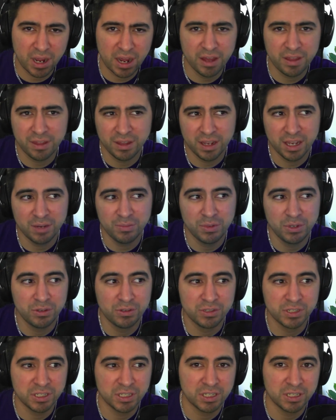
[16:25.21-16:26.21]
I think I'd be
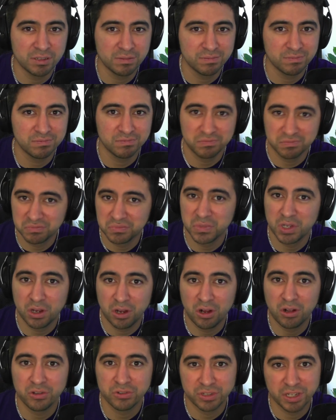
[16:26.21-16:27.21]
using it
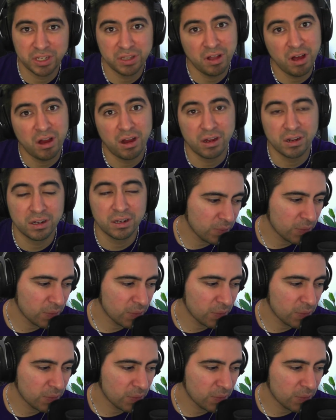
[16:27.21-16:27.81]
all day long.